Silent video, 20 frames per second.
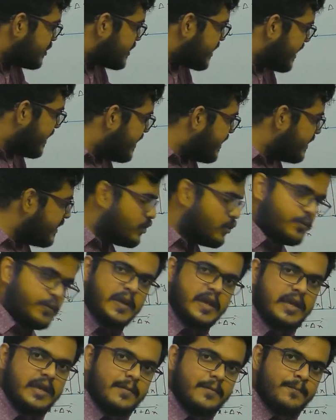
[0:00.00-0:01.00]
tending to
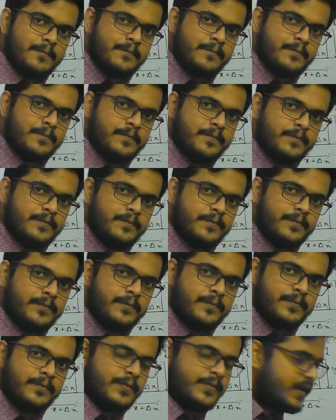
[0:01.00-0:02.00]
P,
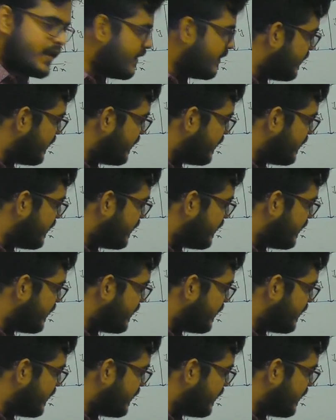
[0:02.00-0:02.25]
then